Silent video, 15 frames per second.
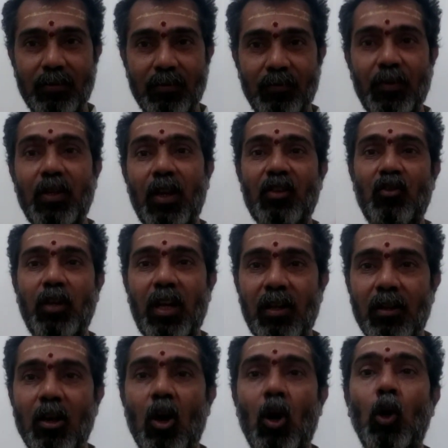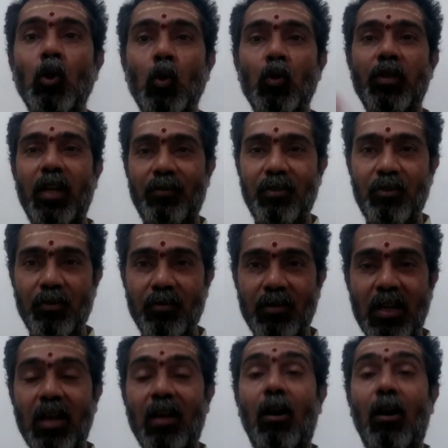When you exhale, all those oxygen